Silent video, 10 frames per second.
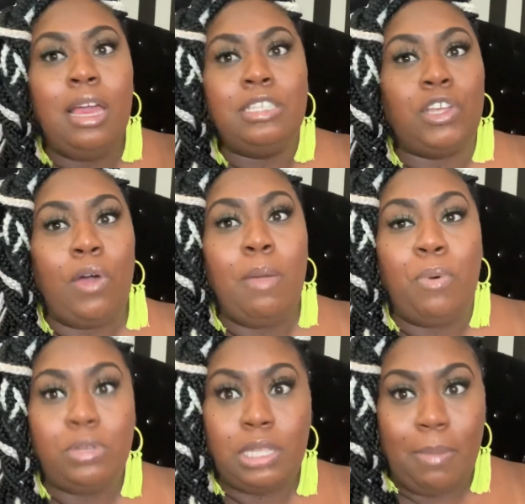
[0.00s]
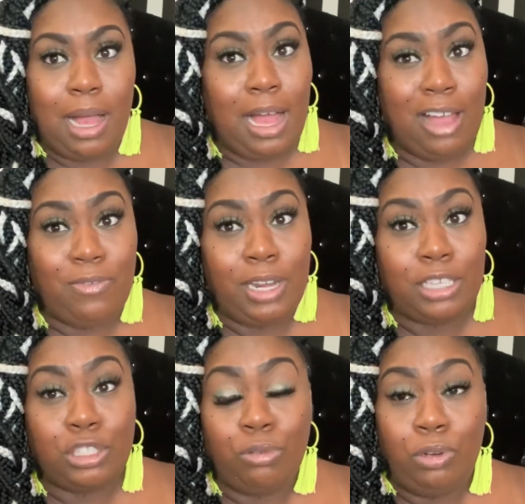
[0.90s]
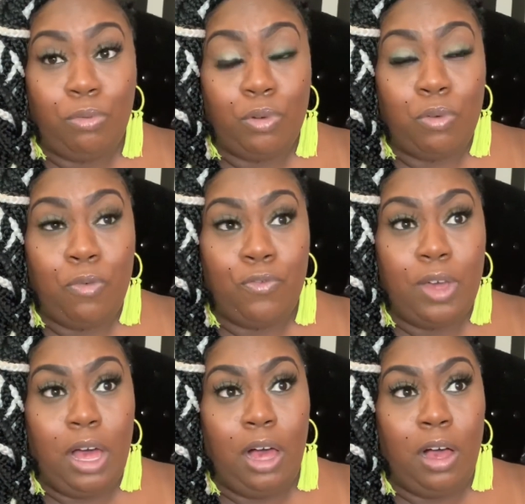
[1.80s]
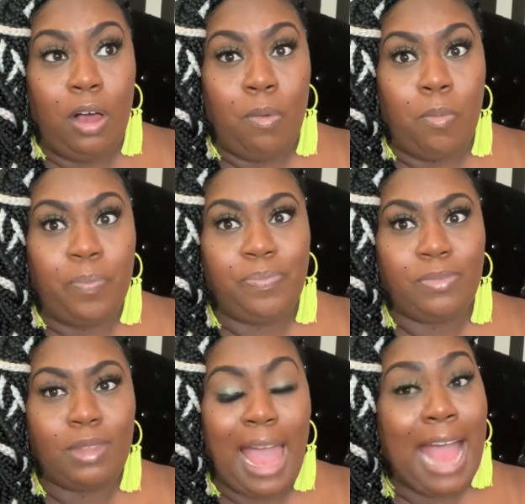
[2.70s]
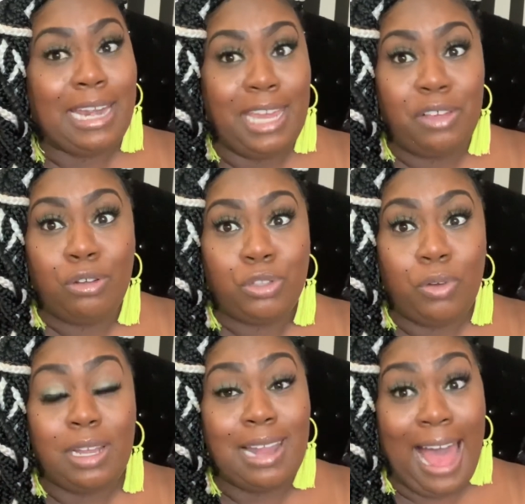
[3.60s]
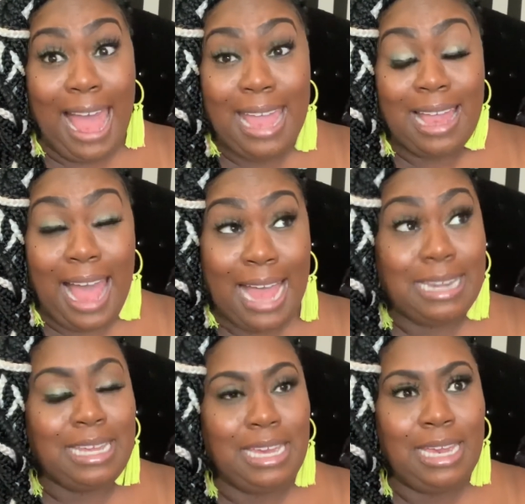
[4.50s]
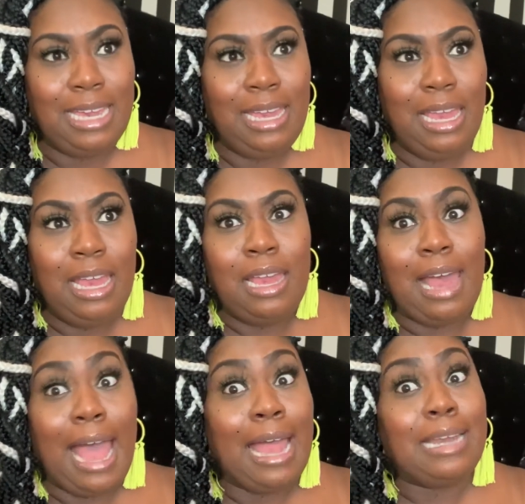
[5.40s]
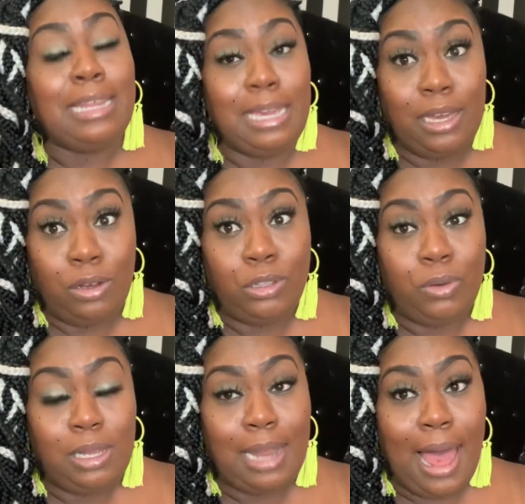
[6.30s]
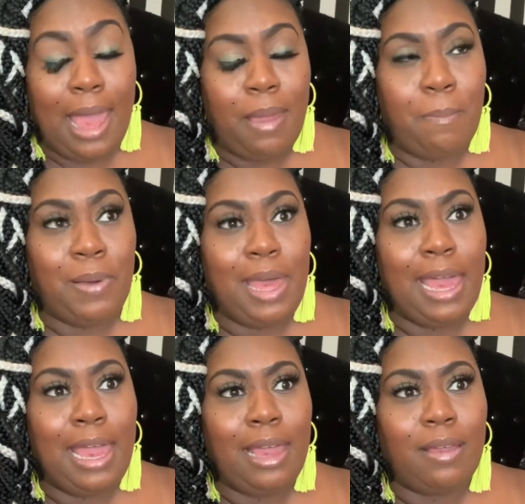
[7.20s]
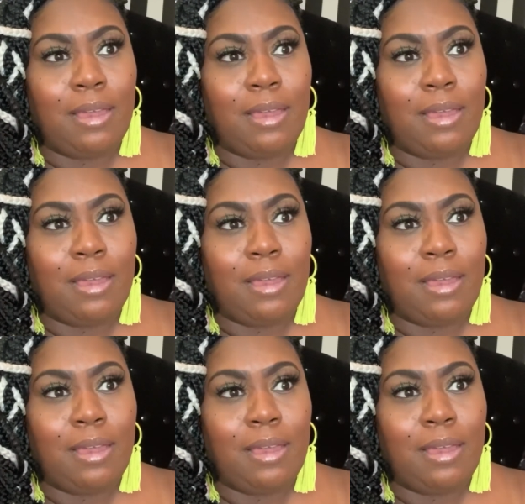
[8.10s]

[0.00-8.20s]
So it boosted my confidence through the roof. I did go through a lot. I did go through a lot, but